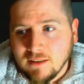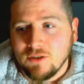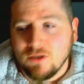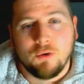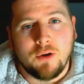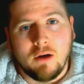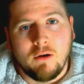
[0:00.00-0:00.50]

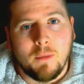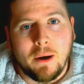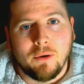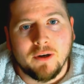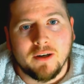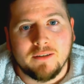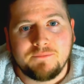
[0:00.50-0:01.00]
There's no doubt
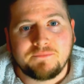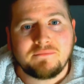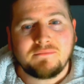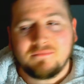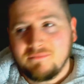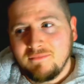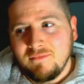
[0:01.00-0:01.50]
about it.
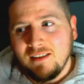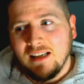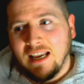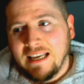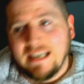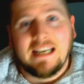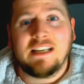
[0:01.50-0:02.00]

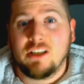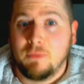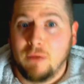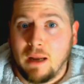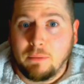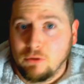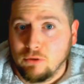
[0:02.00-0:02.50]
He needs
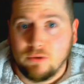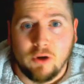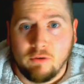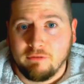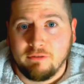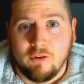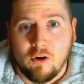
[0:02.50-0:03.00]
to be absolutely
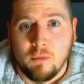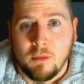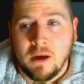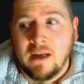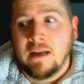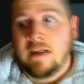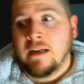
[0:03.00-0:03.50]
on form.
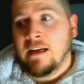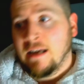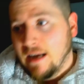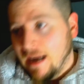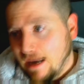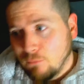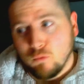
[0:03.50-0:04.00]

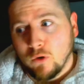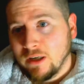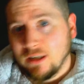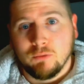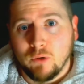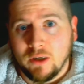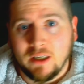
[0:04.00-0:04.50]

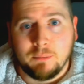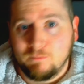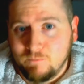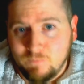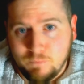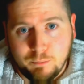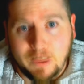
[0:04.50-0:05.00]
Really, really
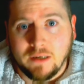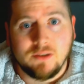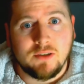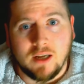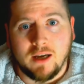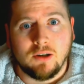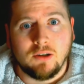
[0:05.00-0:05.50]
big
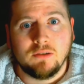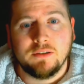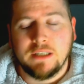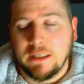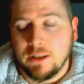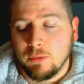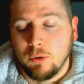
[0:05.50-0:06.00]
style.
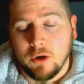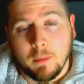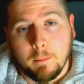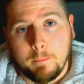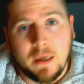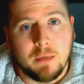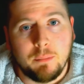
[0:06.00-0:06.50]
Needs to put in
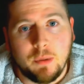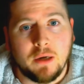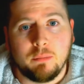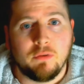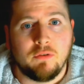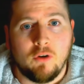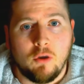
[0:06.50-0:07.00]
a big,
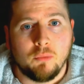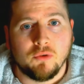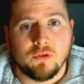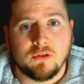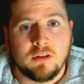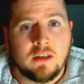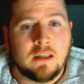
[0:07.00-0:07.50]
big
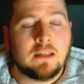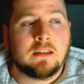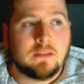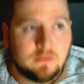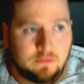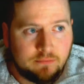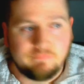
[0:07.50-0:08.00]
performance.
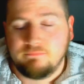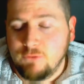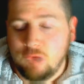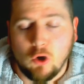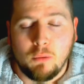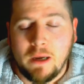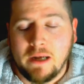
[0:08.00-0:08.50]

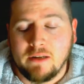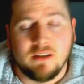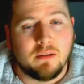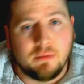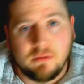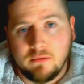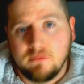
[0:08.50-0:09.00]
Joel
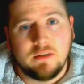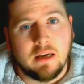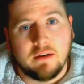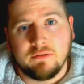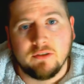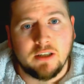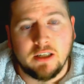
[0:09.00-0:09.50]
Matip
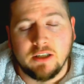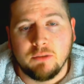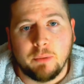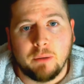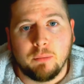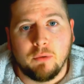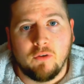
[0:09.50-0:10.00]
definitely needs
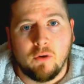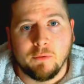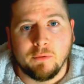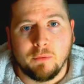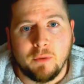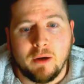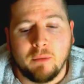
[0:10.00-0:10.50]
a big
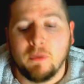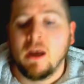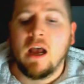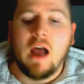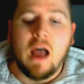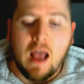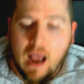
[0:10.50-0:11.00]
performance from him.
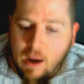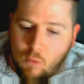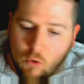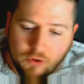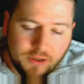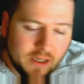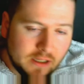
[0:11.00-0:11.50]
I
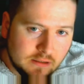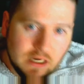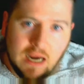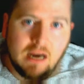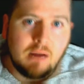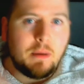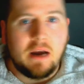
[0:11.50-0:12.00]
want the
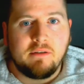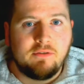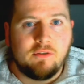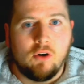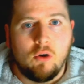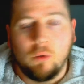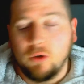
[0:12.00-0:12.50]
entire back
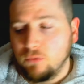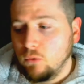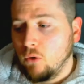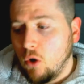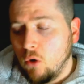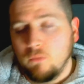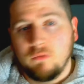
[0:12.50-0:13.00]
four, which
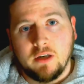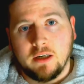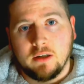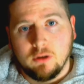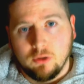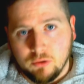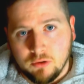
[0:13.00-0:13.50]
will hopefully
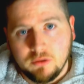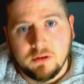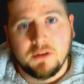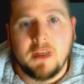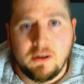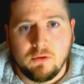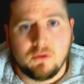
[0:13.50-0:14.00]
include
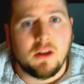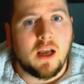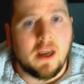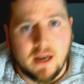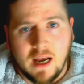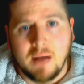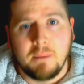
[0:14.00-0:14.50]
Nathaniel
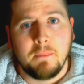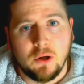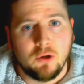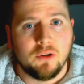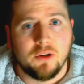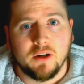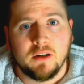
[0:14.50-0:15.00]
Clyne and
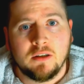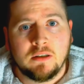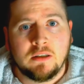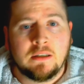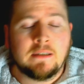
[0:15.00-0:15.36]
Milner.